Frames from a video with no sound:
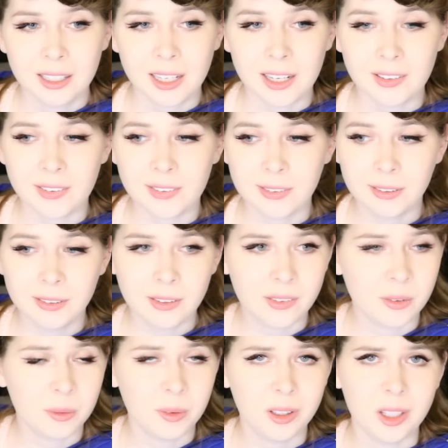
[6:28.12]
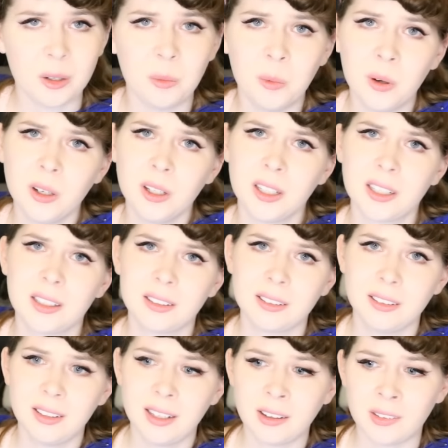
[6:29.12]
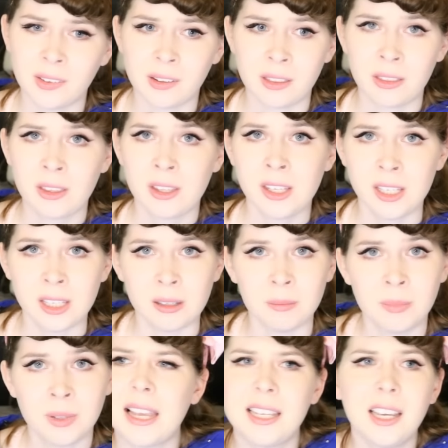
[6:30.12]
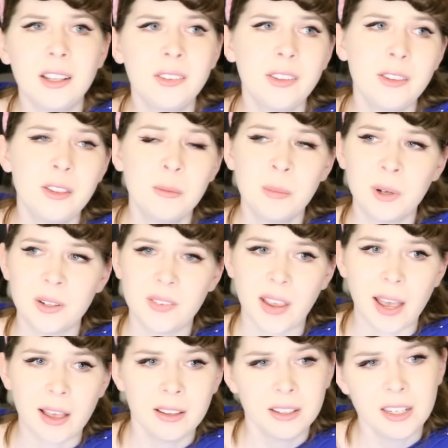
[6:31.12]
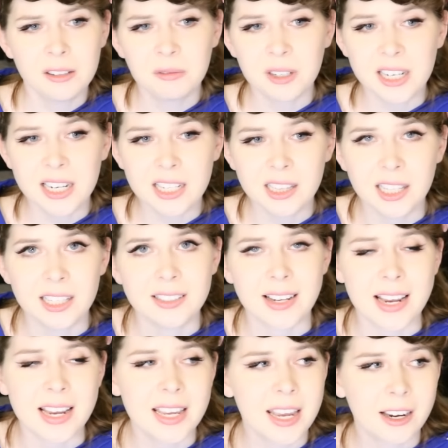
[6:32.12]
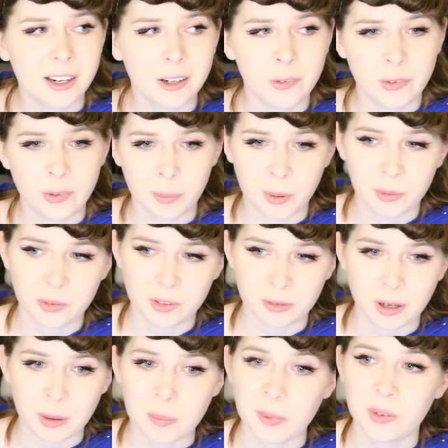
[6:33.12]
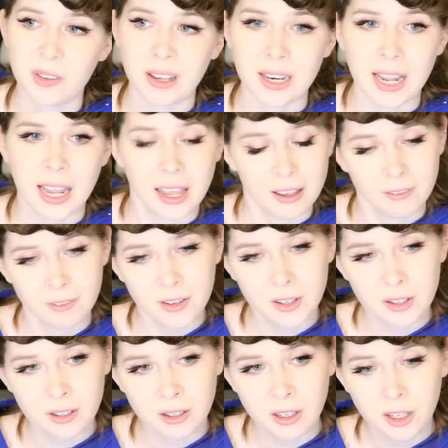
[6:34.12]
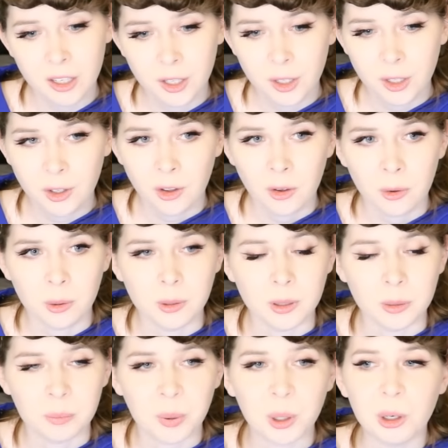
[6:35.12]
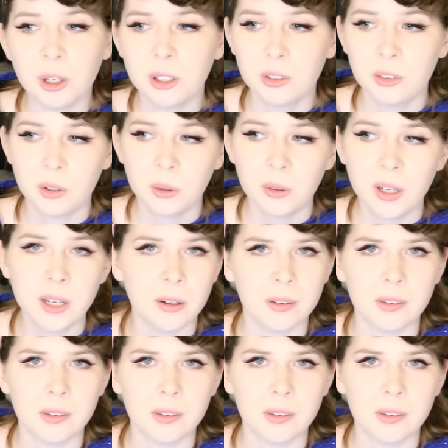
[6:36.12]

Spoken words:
it still doesn't really work as a theme. I guess in the mortality read, the daycare is supposed to represent heaven or purgatory